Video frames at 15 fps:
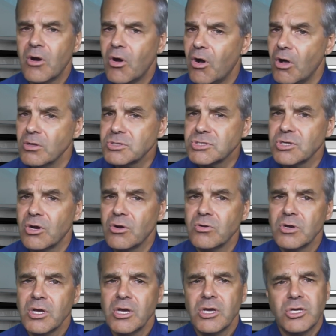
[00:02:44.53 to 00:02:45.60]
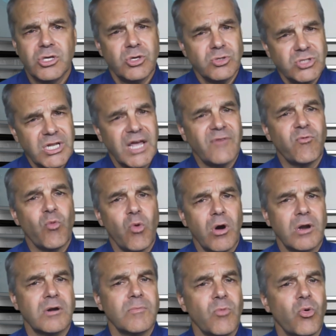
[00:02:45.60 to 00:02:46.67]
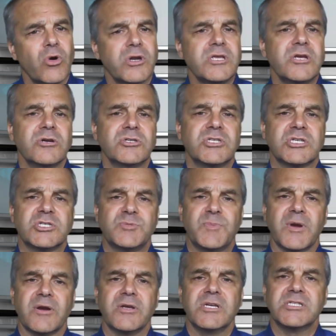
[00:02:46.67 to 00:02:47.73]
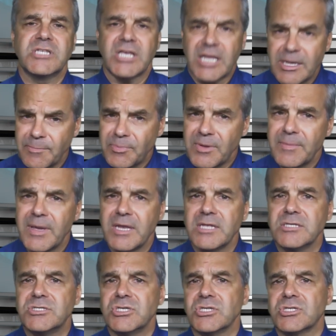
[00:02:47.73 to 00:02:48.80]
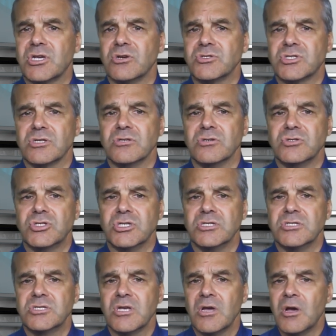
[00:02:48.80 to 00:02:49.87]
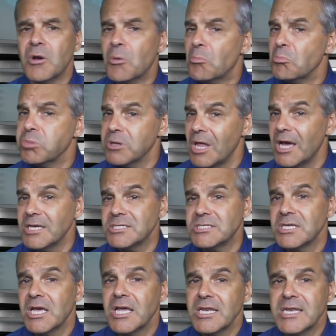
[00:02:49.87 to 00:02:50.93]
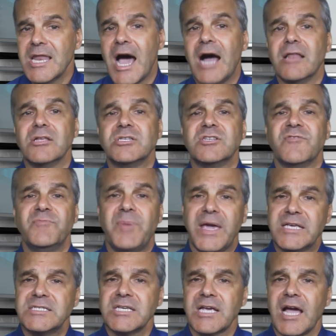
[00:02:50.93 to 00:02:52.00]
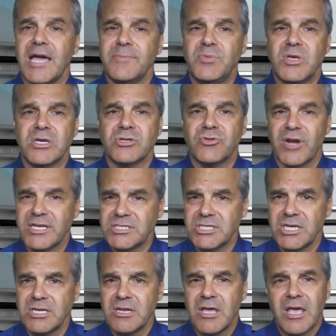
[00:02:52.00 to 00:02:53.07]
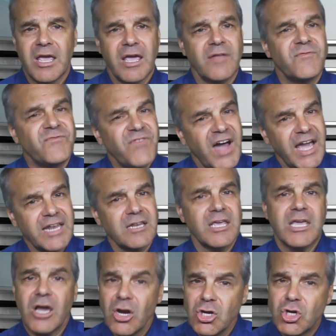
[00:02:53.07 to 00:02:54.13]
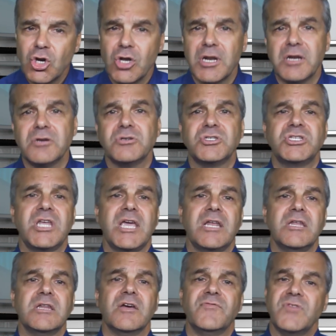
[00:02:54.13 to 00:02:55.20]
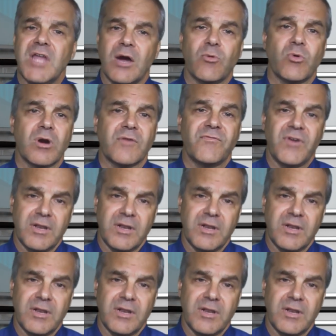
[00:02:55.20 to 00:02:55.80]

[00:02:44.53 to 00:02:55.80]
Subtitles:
Also, you should have 1 or more years experience implementing Cisco solutions, plus knowledge of basic IP addressing, and finally, a good understanding of network